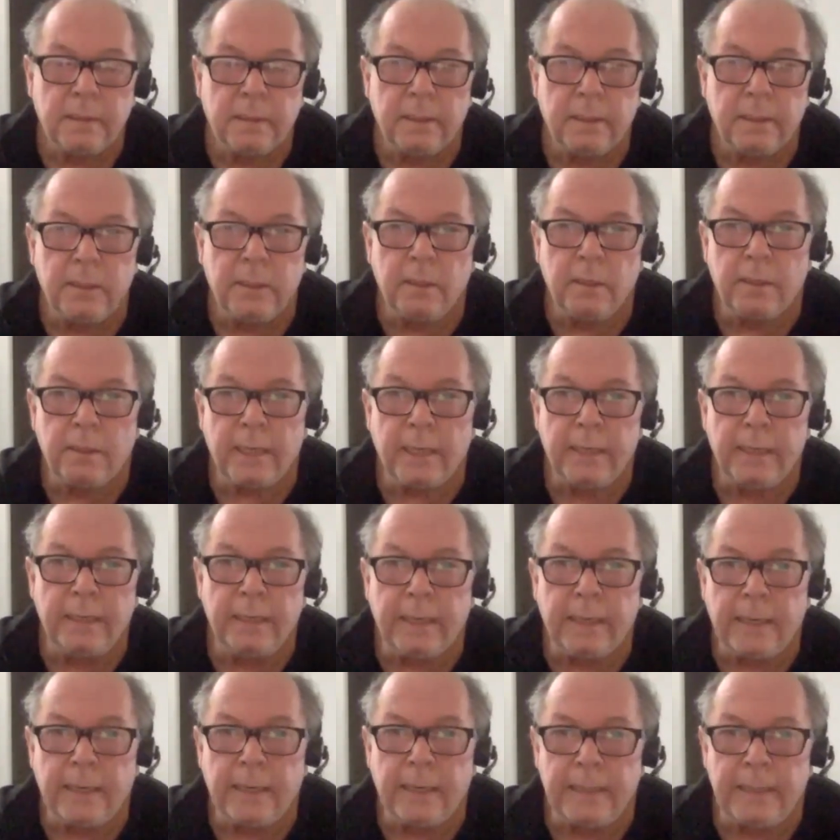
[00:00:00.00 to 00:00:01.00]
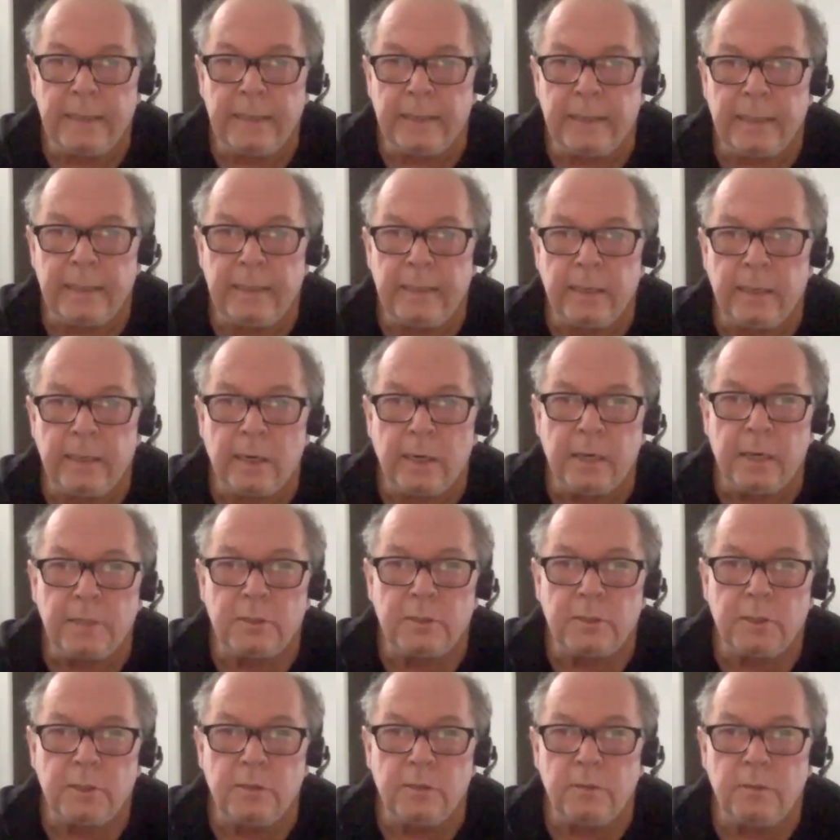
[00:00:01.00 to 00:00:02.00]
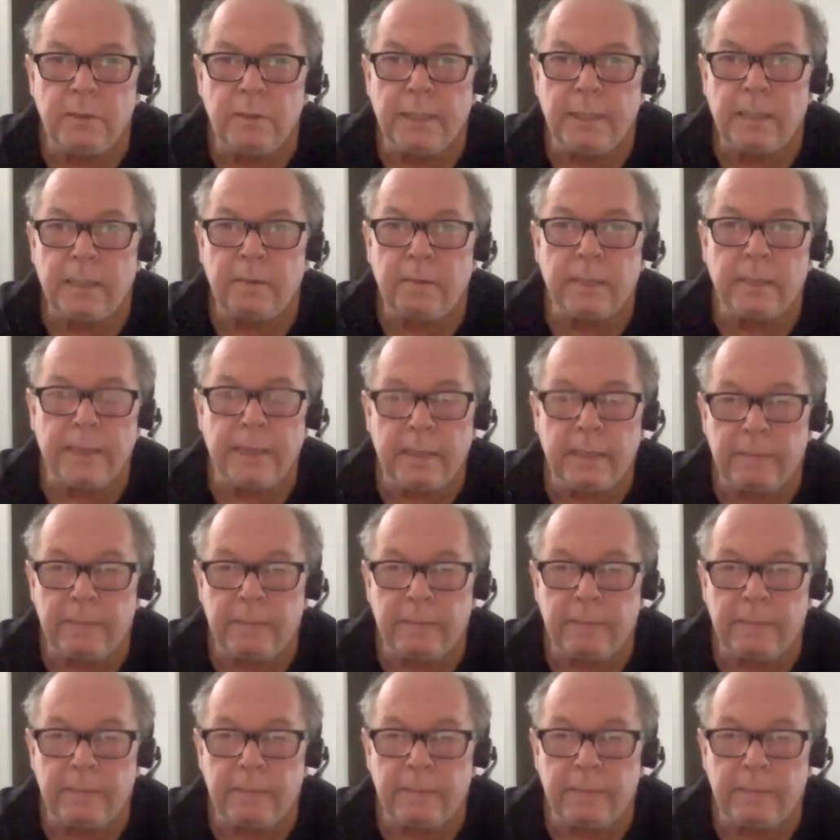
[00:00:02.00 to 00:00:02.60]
And in art school now,